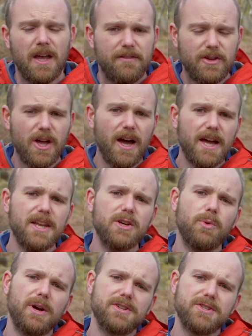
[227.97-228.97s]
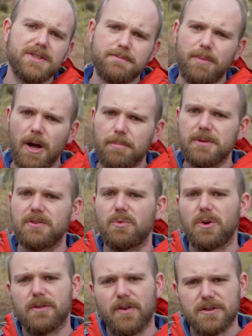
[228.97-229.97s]
If you got any questions, pop into
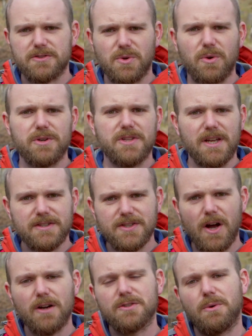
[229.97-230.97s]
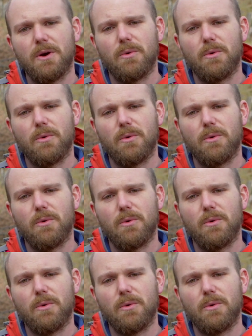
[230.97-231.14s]
one of our stores and talk to